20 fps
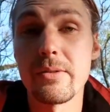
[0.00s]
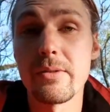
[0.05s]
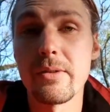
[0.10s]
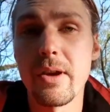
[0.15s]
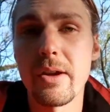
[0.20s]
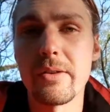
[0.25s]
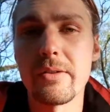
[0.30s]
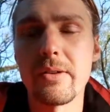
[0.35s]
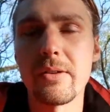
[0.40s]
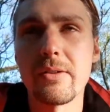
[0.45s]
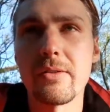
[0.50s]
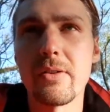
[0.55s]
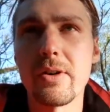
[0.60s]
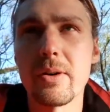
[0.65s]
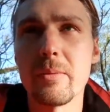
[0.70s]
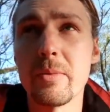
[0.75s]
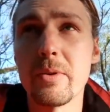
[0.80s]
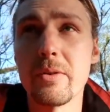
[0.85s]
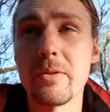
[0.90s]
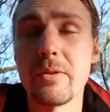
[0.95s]
I see is
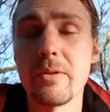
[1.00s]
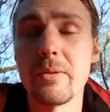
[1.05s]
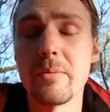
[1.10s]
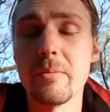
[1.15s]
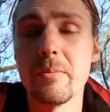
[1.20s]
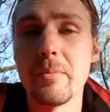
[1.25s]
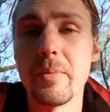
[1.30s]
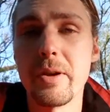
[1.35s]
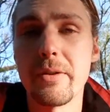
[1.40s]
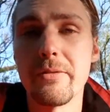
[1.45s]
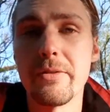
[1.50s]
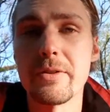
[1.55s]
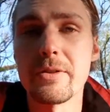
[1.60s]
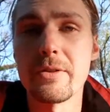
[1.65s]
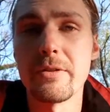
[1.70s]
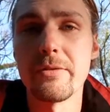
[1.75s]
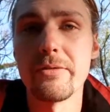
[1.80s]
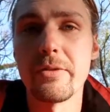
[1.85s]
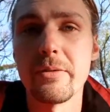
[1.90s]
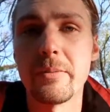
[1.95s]
very
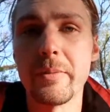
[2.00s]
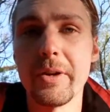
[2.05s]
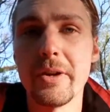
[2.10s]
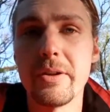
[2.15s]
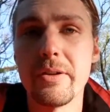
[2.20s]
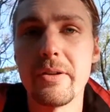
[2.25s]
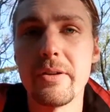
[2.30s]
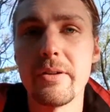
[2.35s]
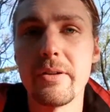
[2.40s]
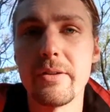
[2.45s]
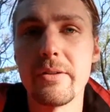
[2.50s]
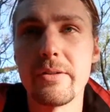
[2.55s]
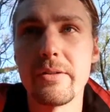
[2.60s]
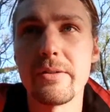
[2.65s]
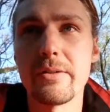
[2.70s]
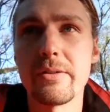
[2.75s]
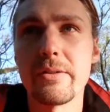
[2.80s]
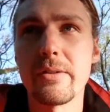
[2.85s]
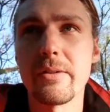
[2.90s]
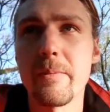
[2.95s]
beneficial for me
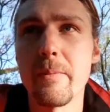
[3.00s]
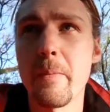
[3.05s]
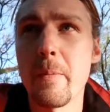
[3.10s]
is